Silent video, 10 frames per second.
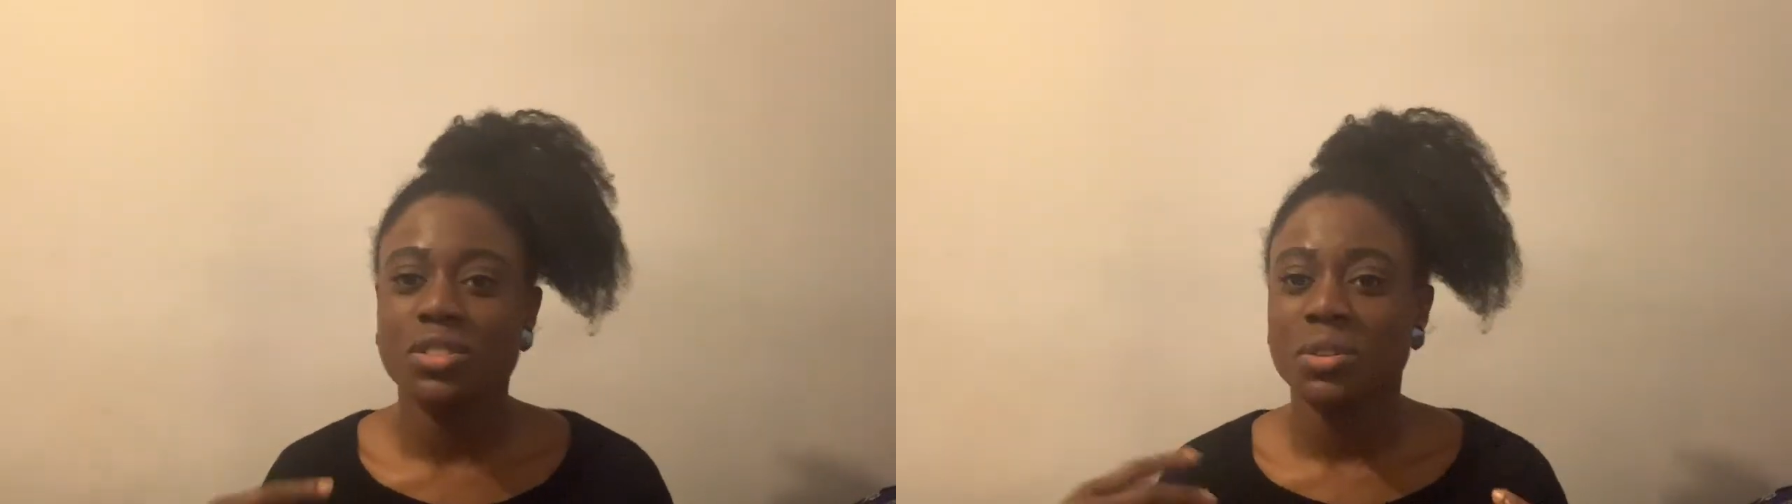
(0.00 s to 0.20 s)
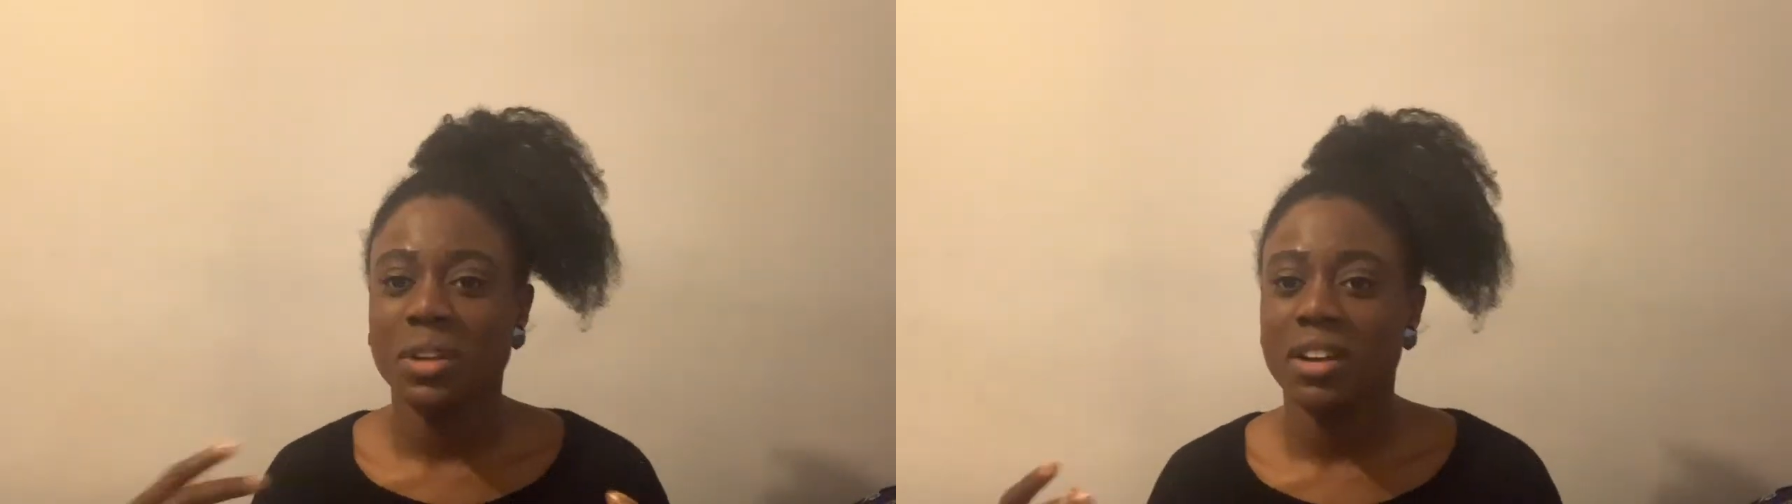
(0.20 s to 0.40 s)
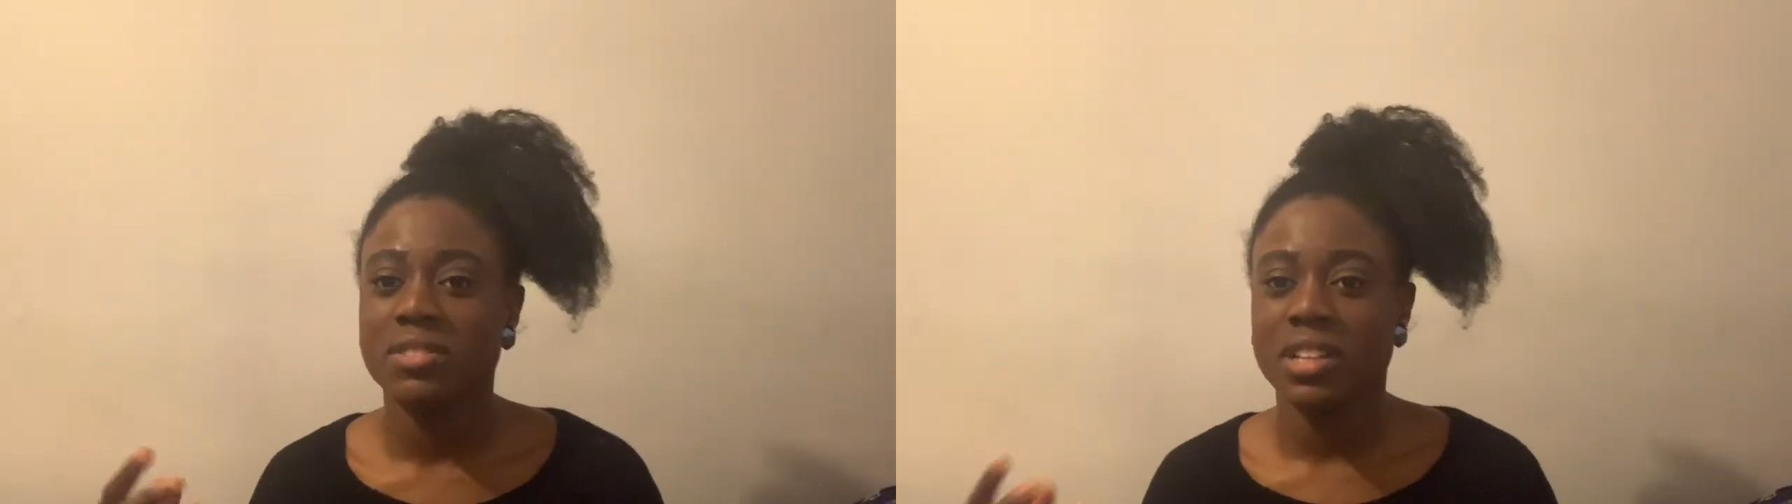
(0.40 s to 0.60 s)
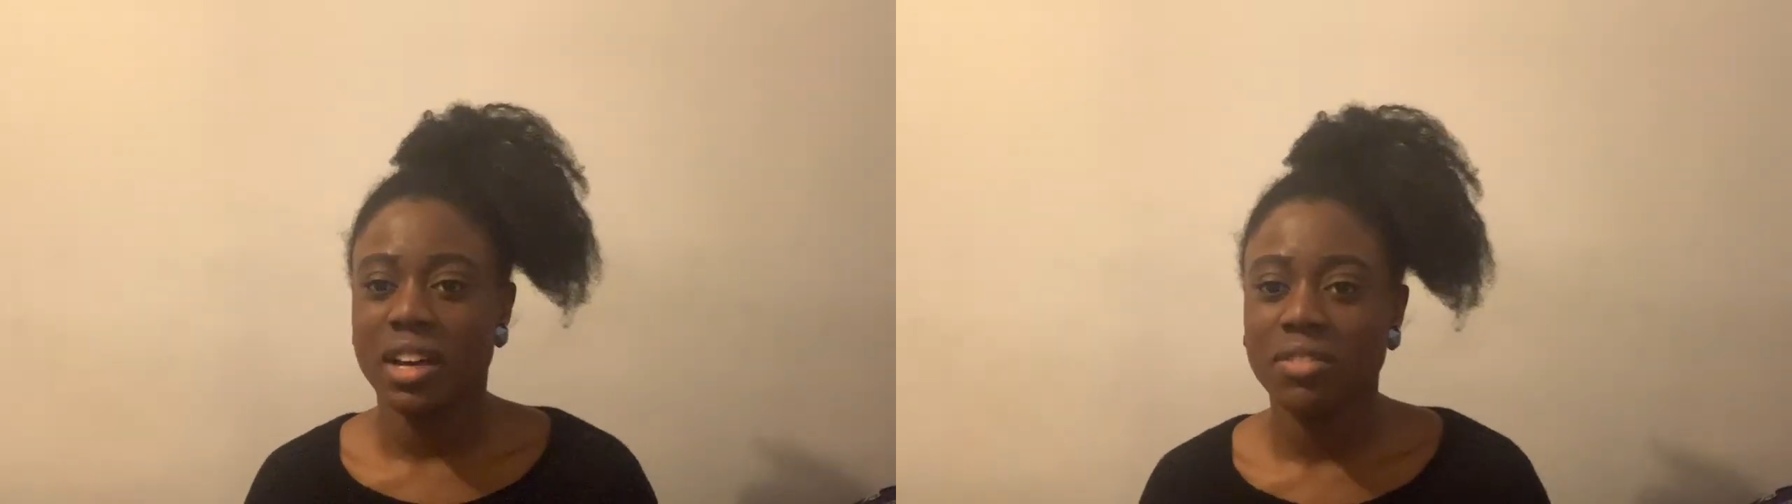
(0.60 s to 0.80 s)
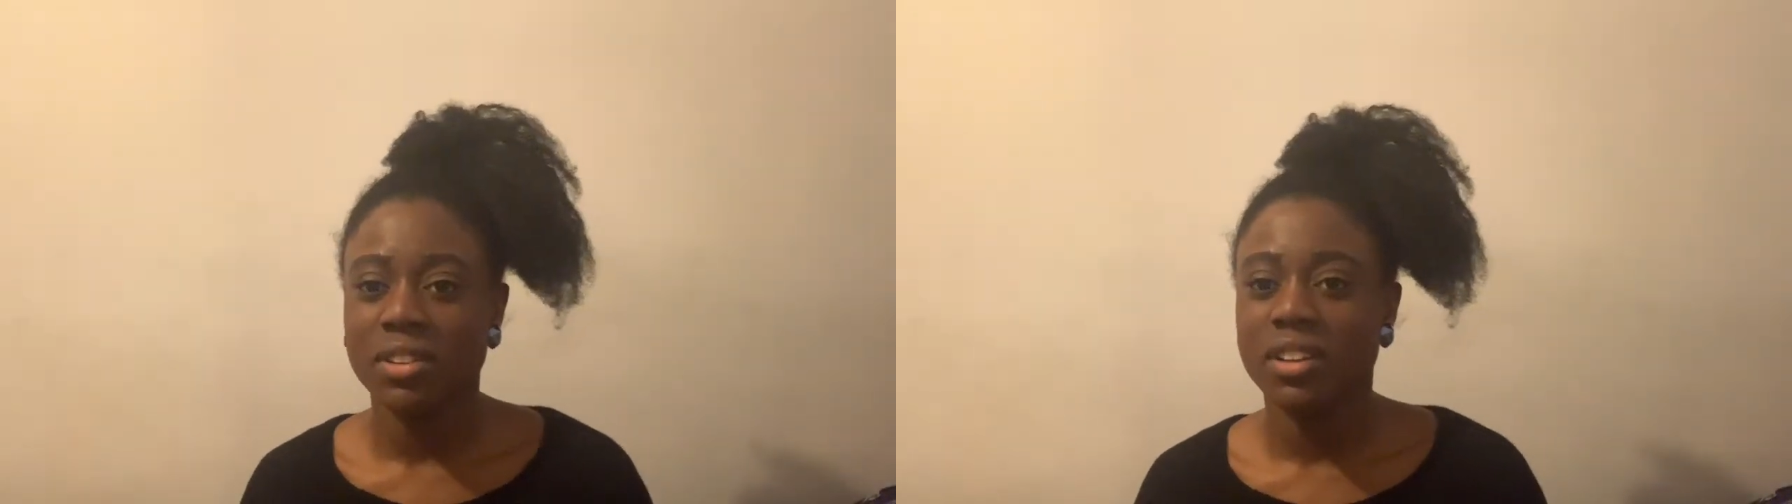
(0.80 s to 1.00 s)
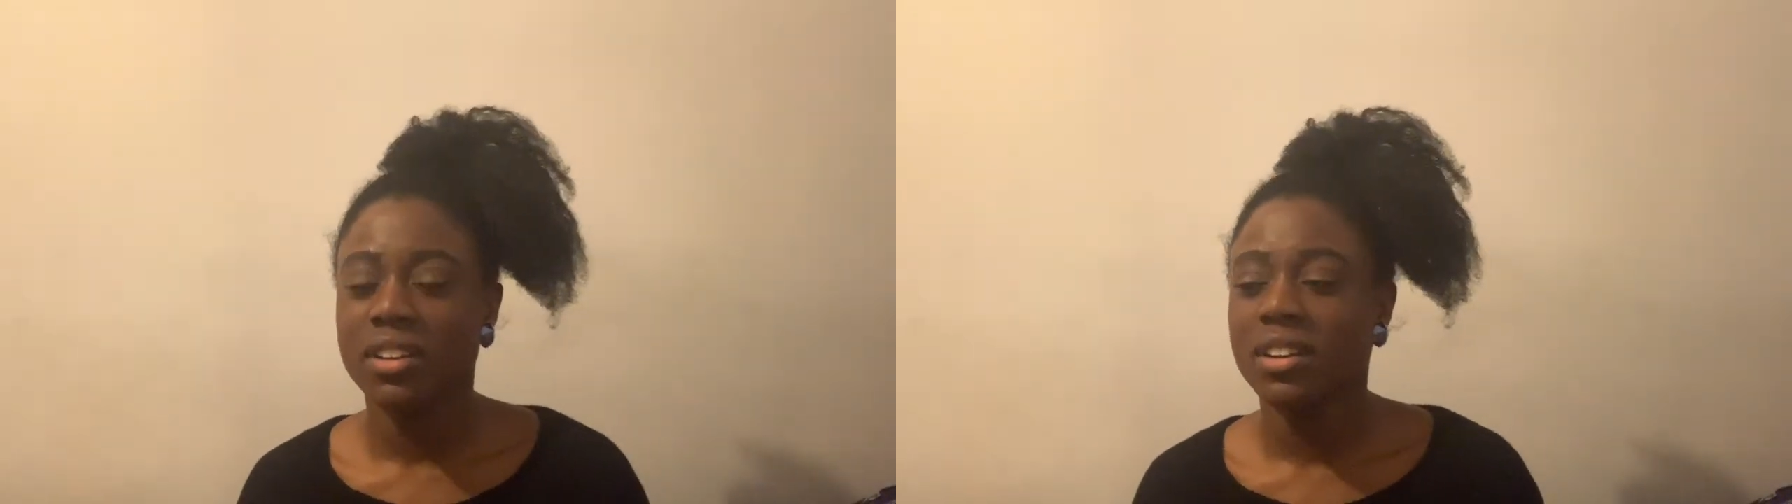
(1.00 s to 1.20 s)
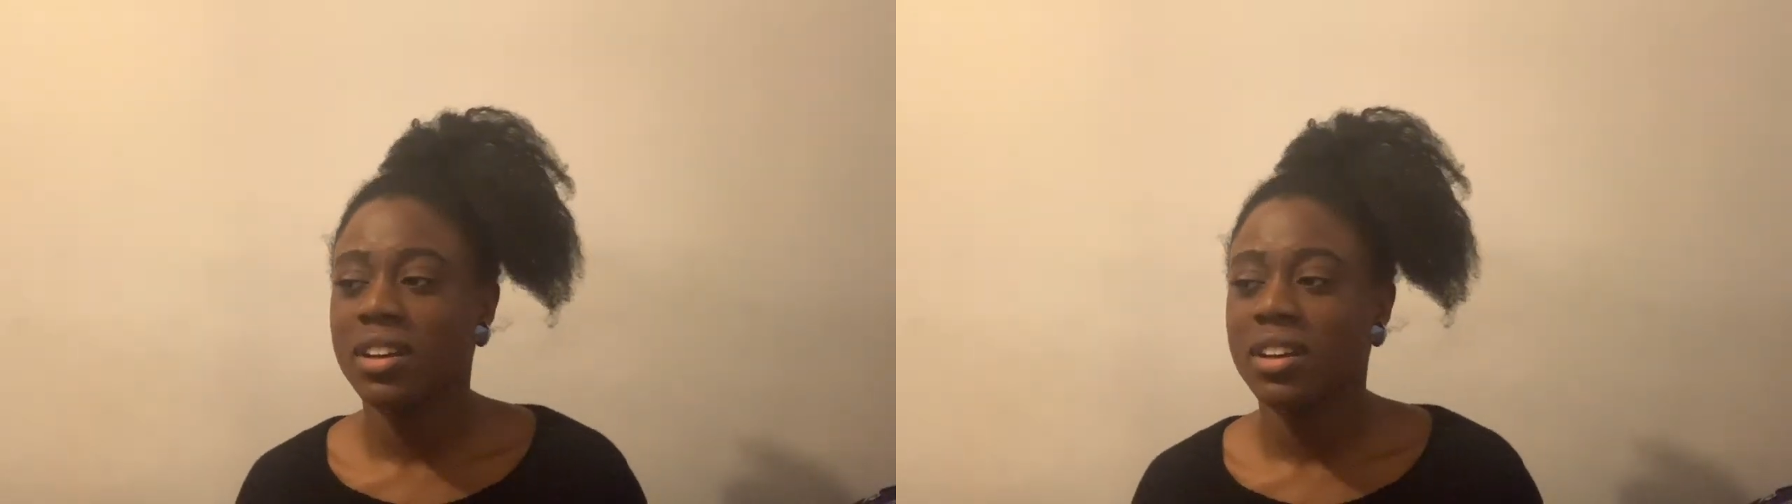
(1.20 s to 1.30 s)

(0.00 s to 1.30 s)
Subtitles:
I don't have to have it.